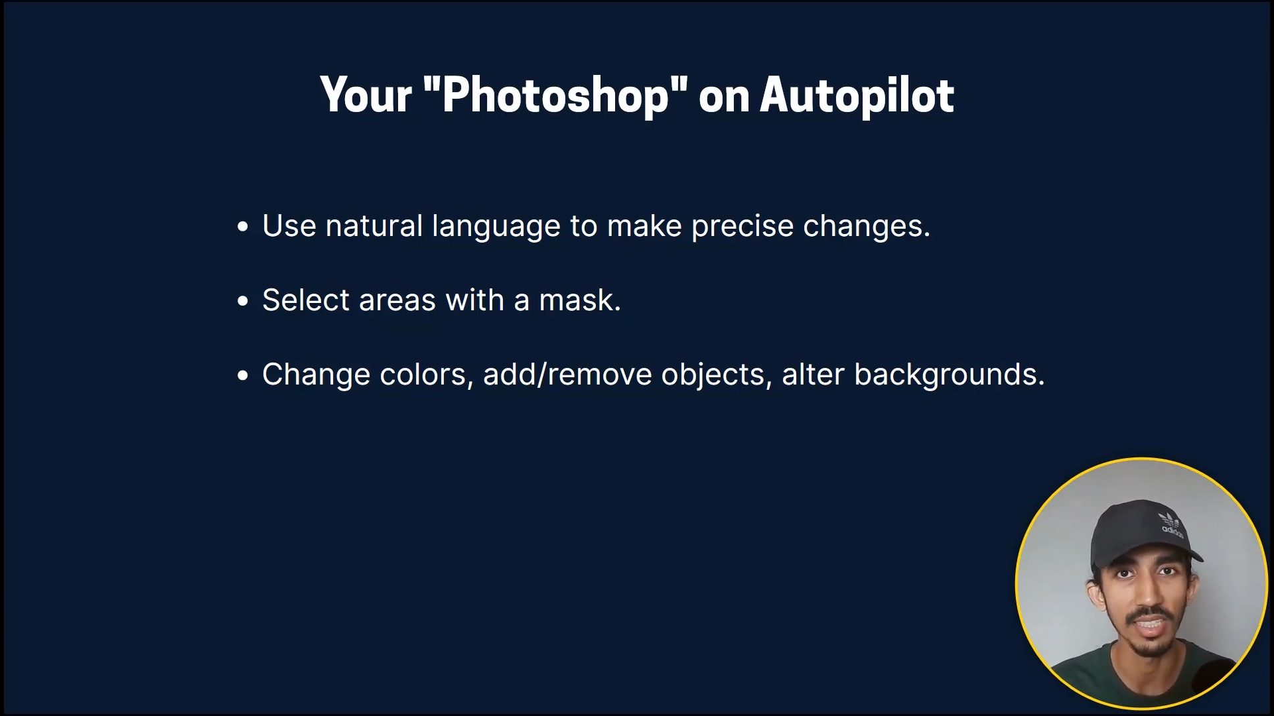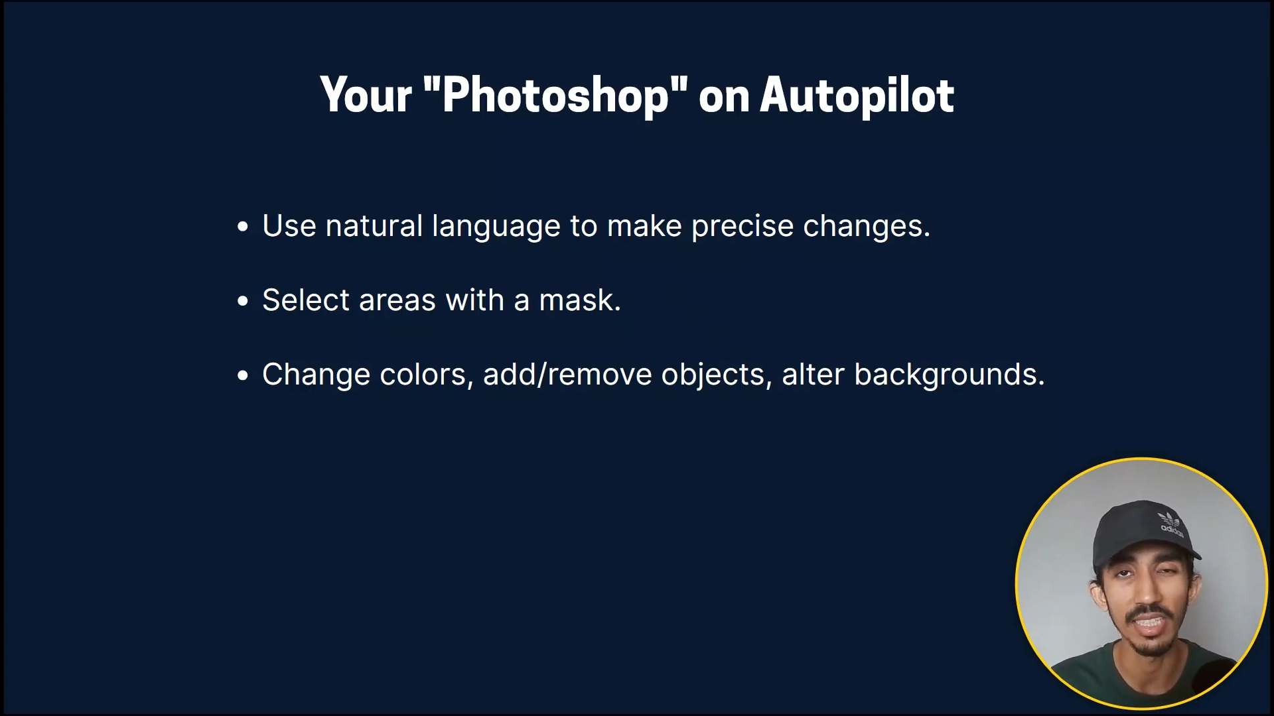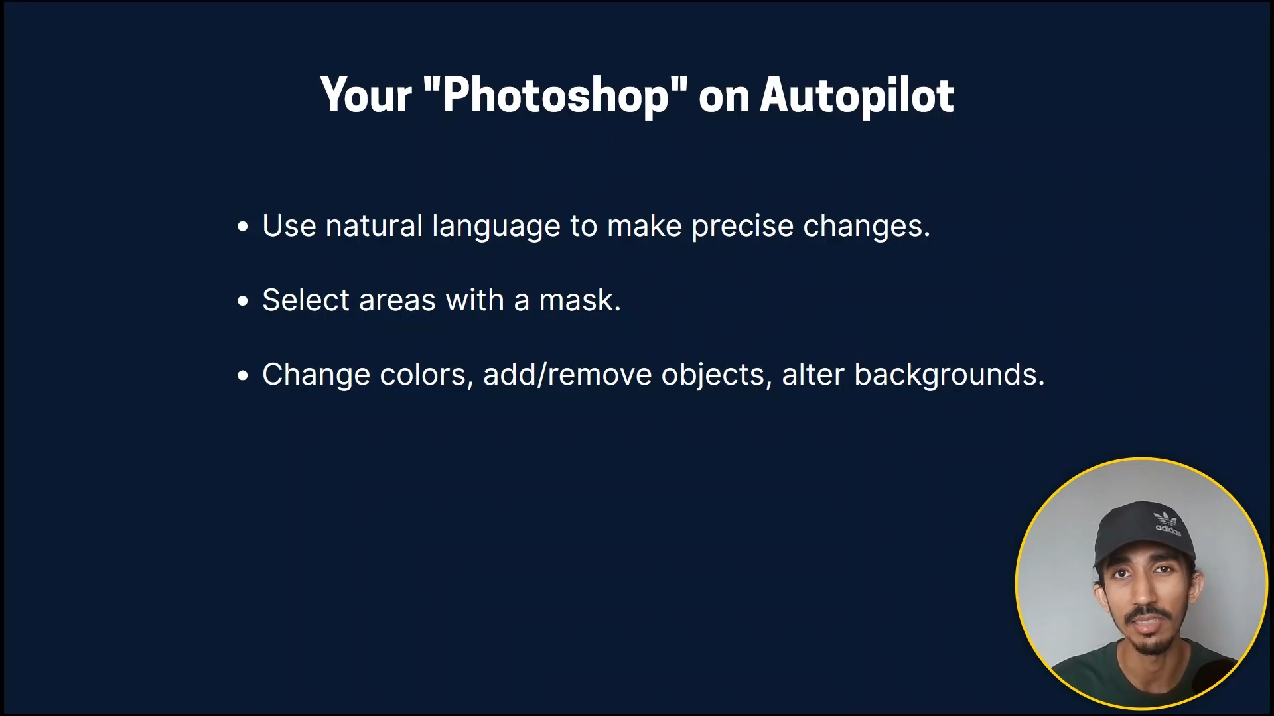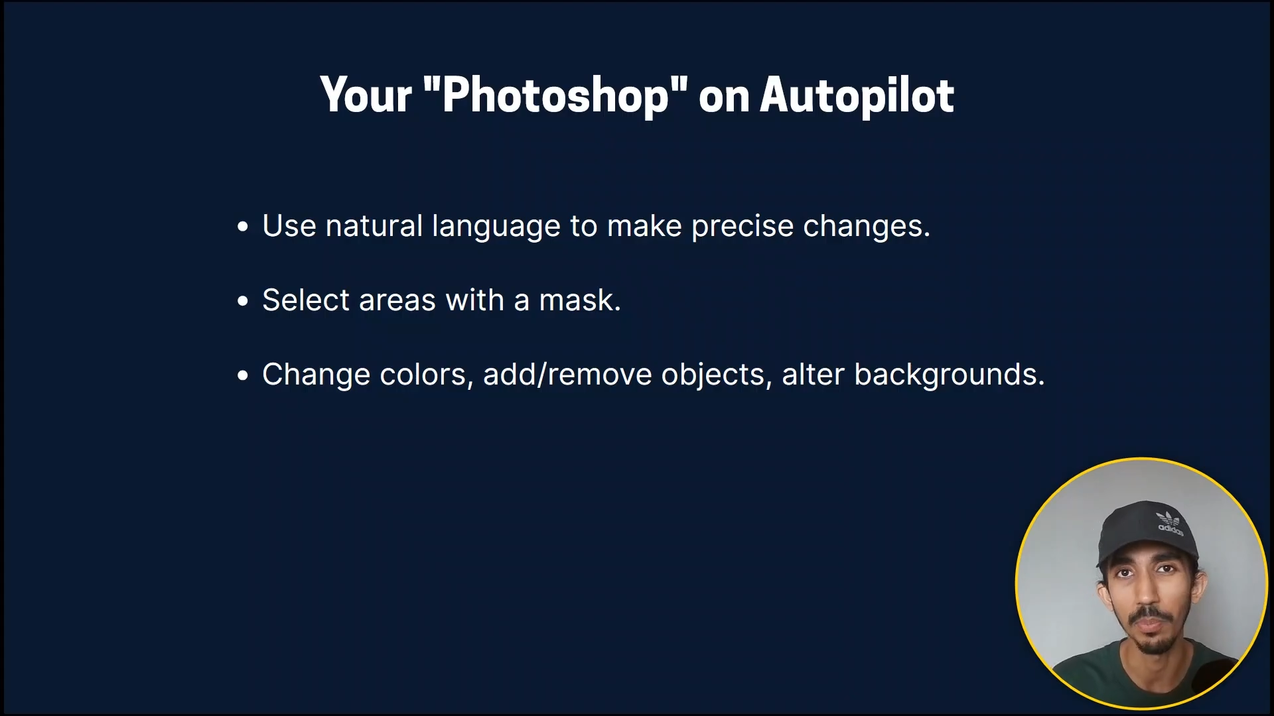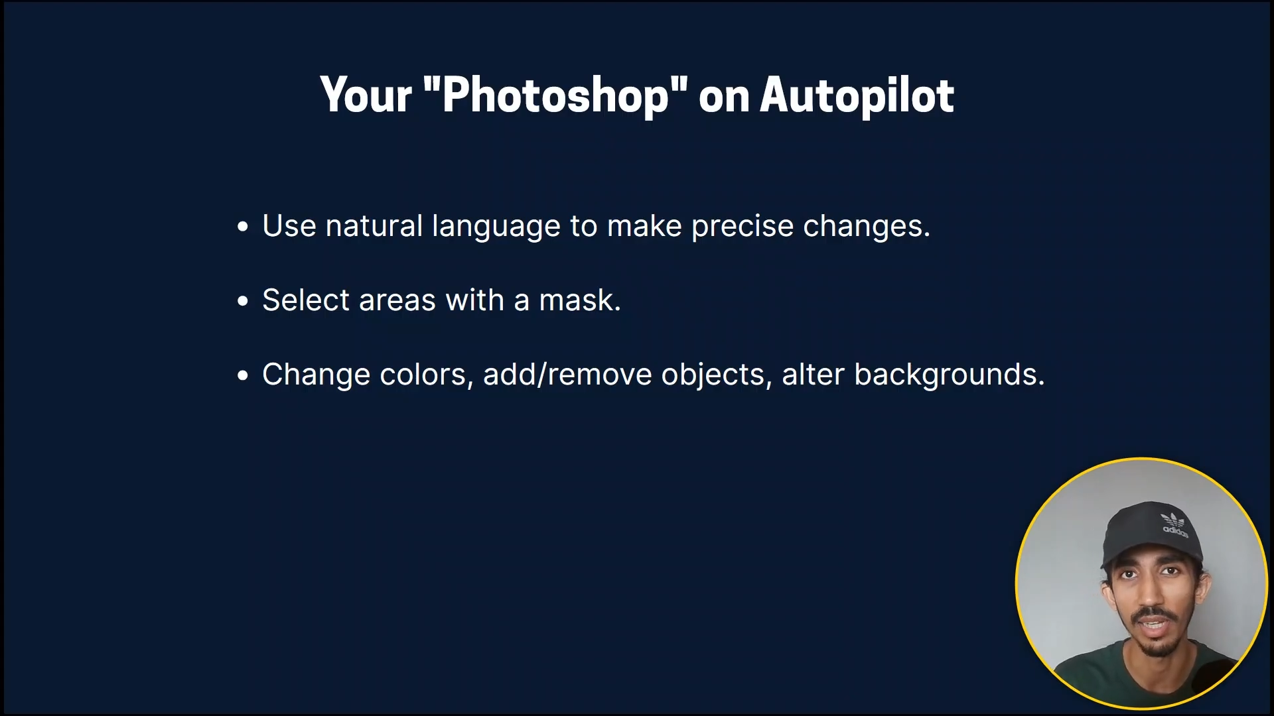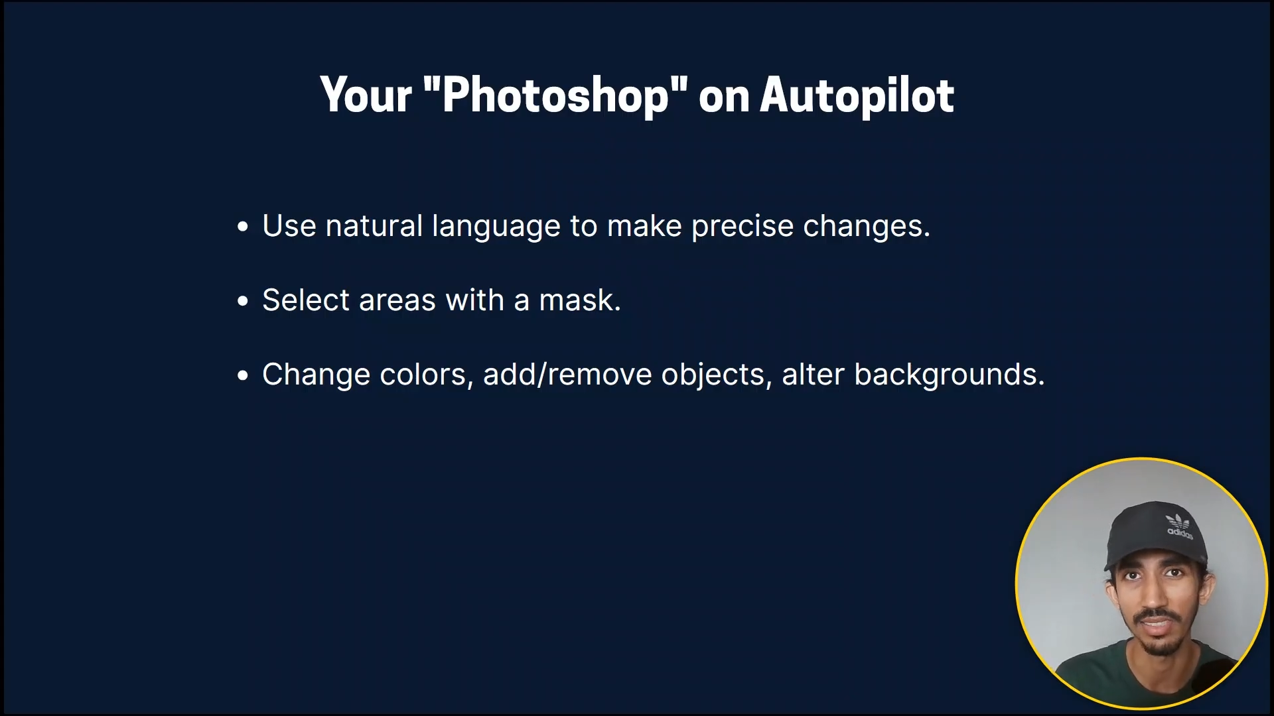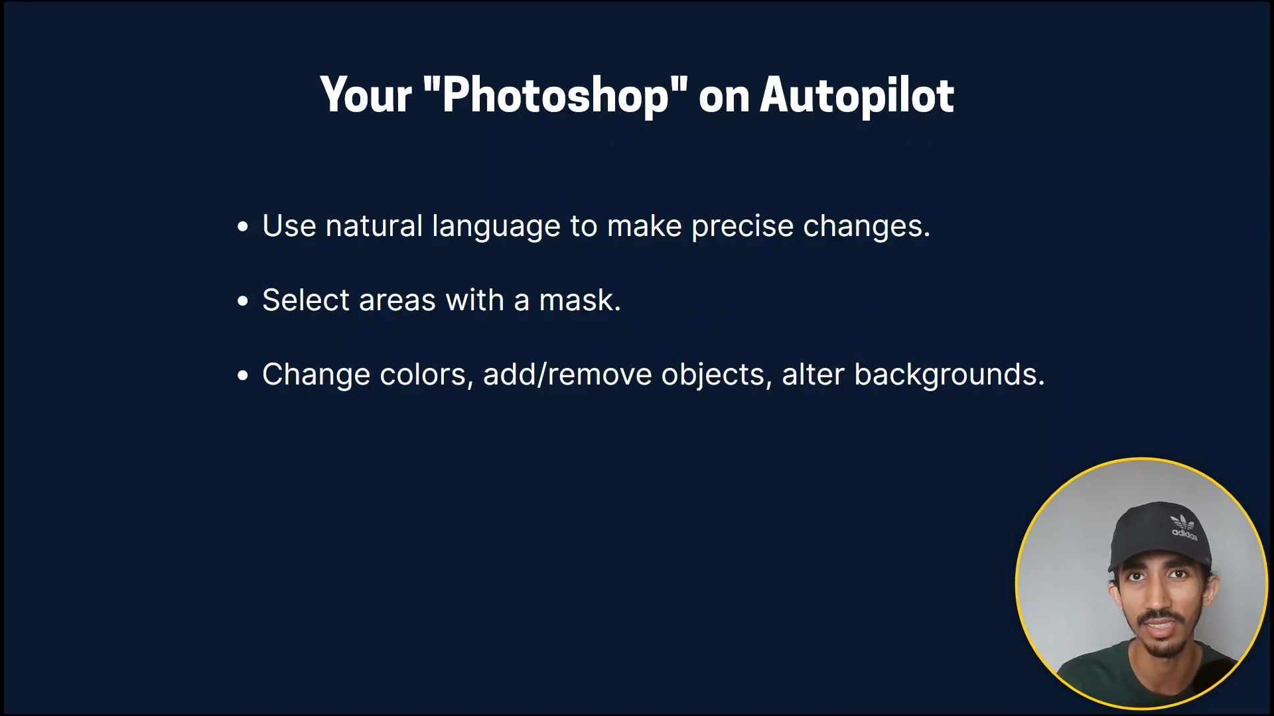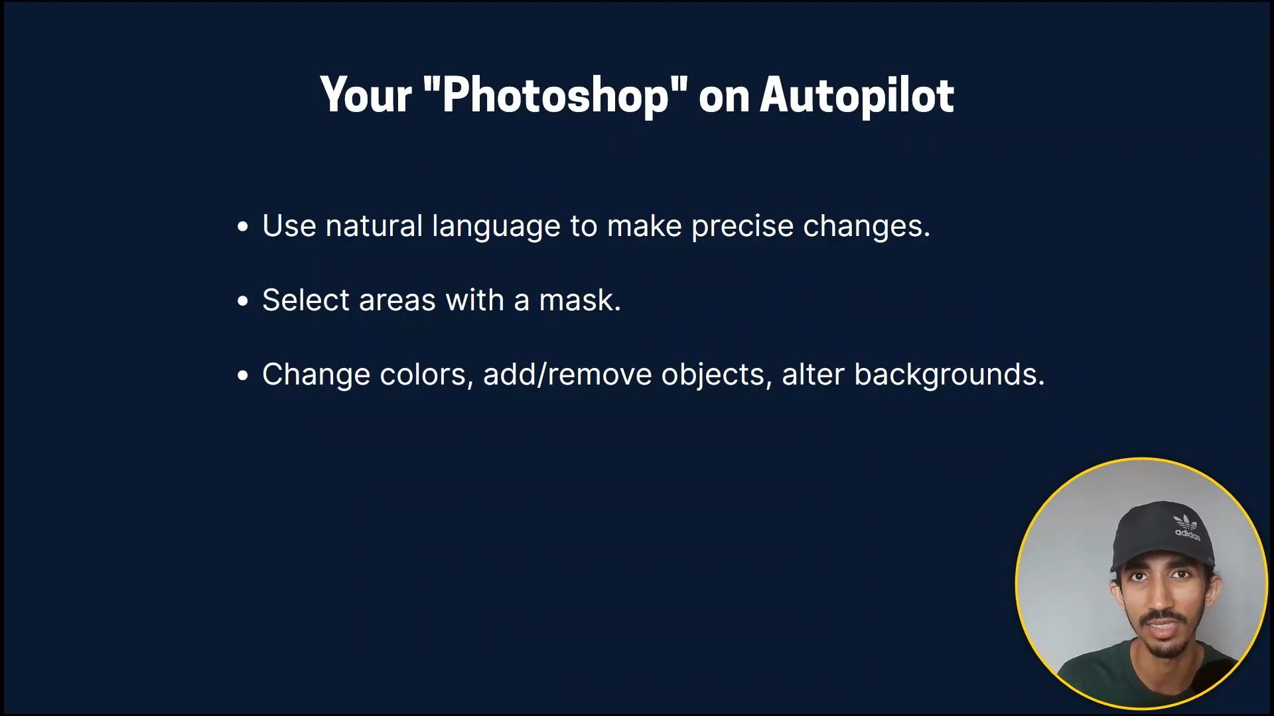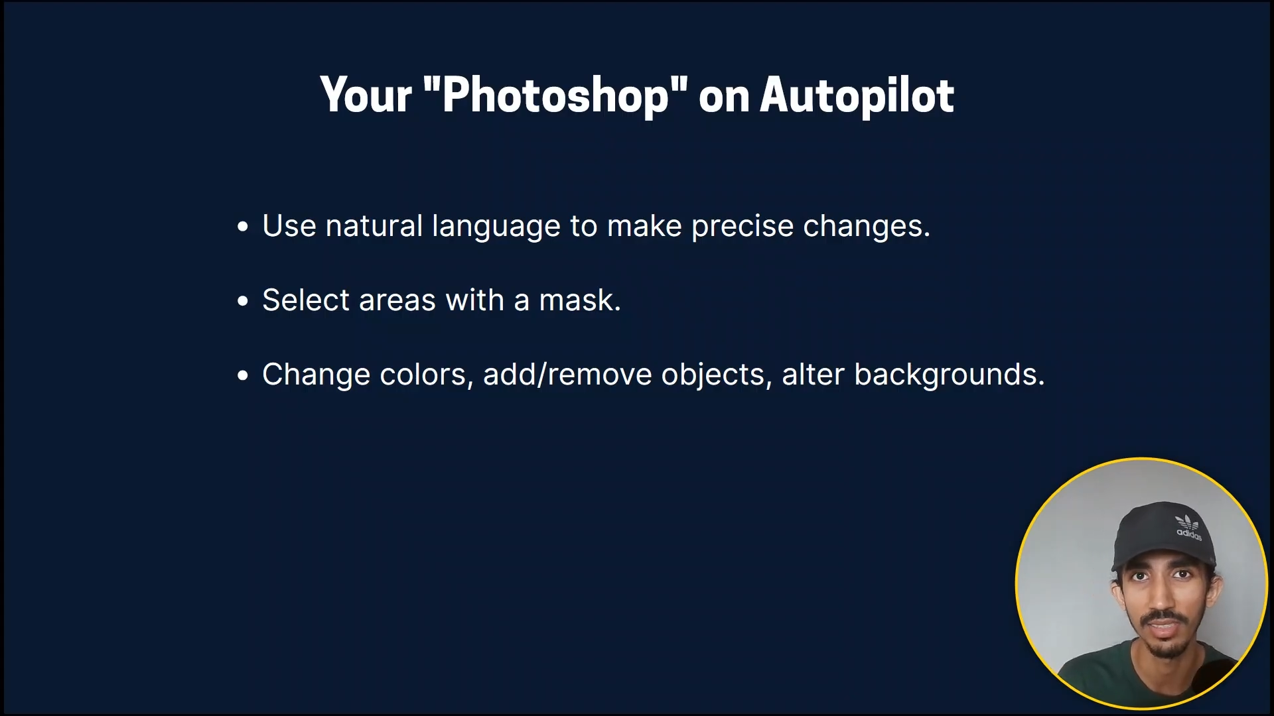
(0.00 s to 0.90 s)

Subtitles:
in past.